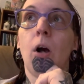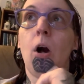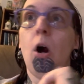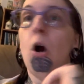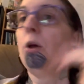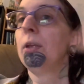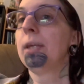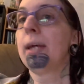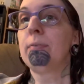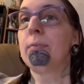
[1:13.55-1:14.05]

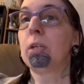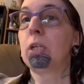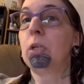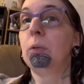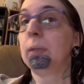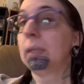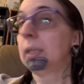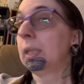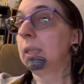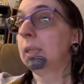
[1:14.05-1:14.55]
all they have to
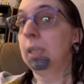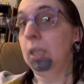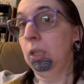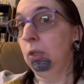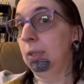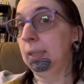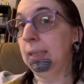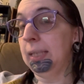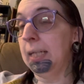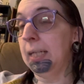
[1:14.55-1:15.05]
do is continue
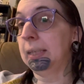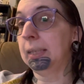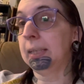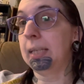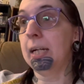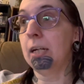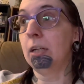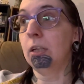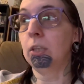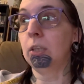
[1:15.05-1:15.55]
to say it's
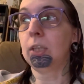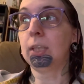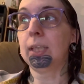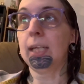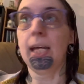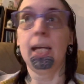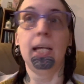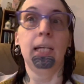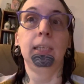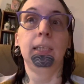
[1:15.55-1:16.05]
theirs
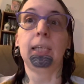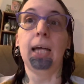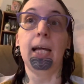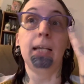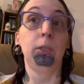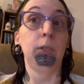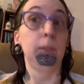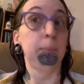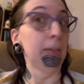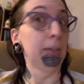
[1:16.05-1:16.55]
and I
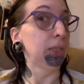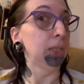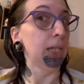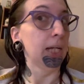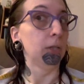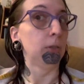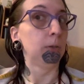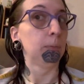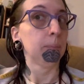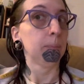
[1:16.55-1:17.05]
lose my
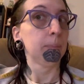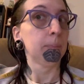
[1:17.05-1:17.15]
channel.